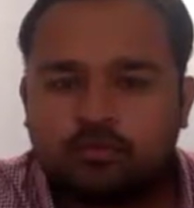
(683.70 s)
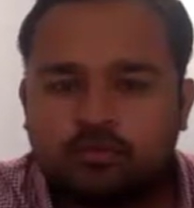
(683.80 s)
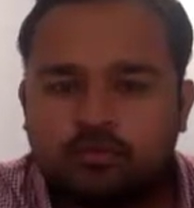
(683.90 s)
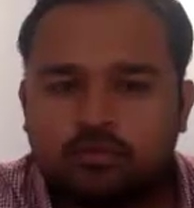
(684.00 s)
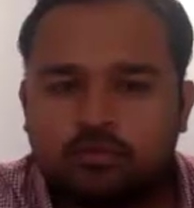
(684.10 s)

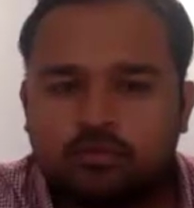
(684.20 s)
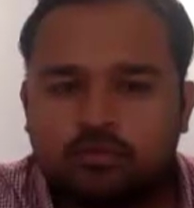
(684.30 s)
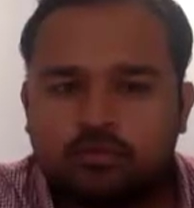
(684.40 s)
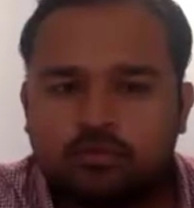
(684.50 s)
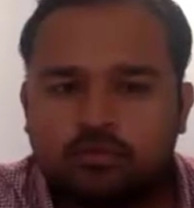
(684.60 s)

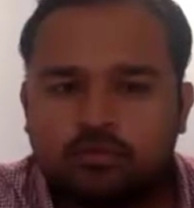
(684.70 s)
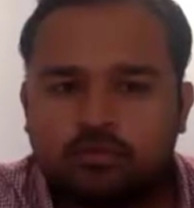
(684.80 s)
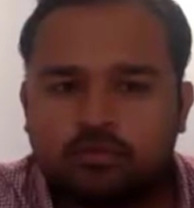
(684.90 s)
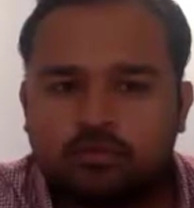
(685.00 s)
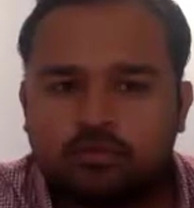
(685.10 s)

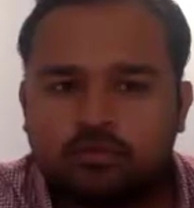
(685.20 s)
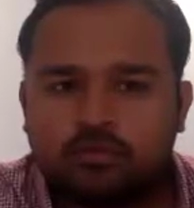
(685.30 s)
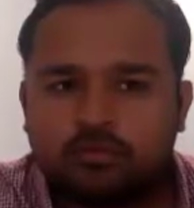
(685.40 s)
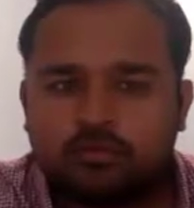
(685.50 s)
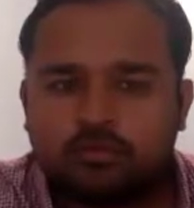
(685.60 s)

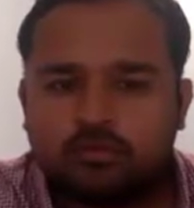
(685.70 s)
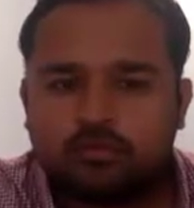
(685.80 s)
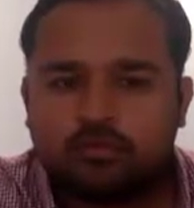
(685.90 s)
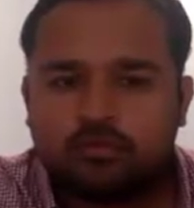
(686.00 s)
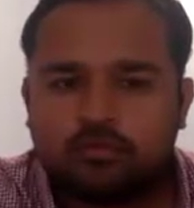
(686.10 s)

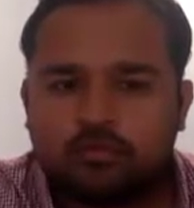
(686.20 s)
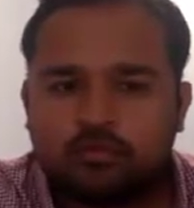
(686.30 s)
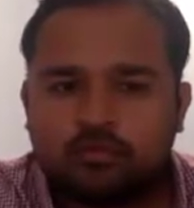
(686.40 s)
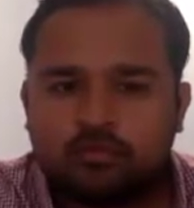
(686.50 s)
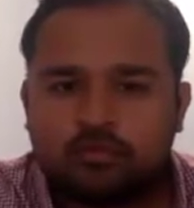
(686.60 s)

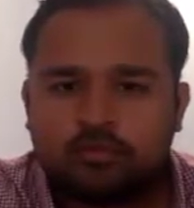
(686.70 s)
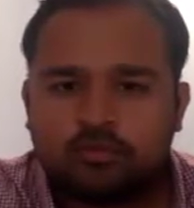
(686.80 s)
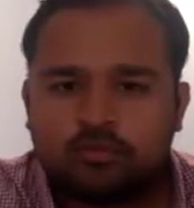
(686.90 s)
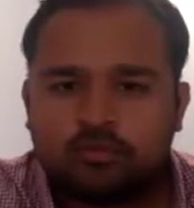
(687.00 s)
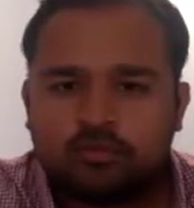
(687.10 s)

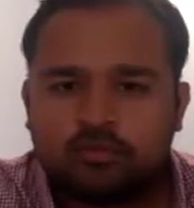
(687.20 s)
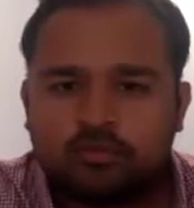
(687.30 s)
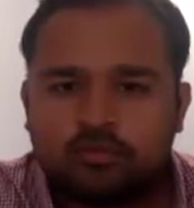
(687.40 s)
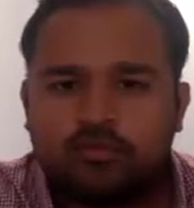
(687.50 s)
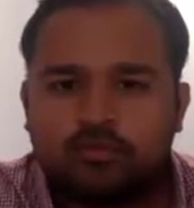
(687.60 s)

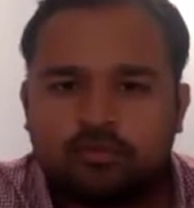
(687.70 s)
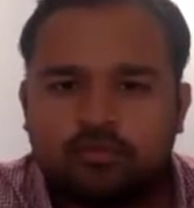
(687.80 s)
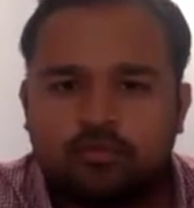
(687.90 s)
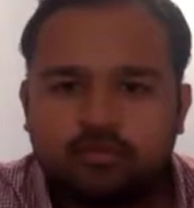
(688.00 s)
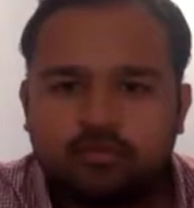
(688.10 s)

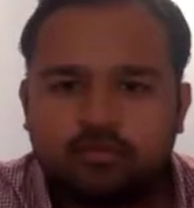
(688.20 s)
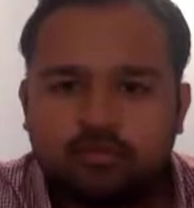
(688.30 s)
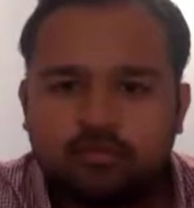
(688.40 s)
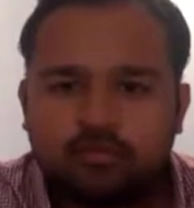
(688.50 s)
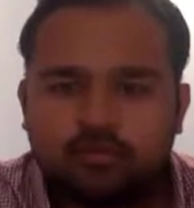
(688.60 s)

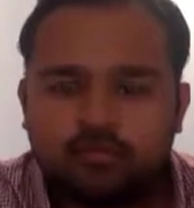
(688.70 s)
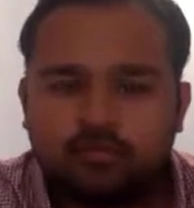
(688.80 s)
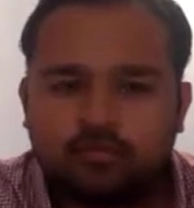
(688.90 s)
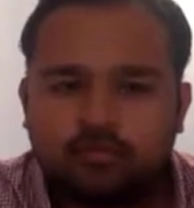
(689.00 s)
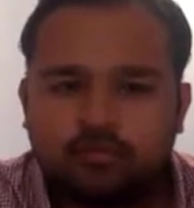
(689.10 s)

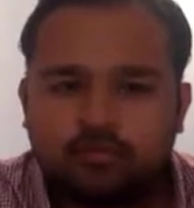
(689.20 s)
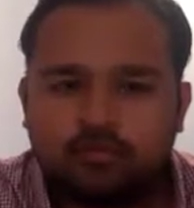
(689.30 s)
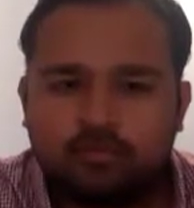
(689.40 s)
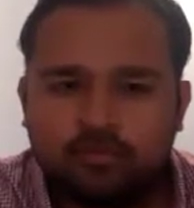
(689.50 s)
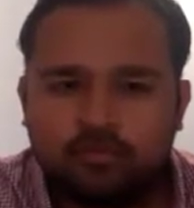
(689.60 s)

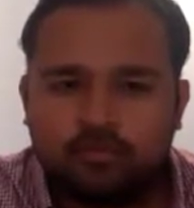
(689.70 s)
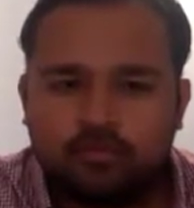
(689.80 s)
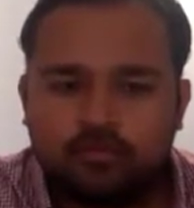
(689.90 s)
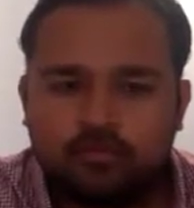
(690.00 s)
[no speech]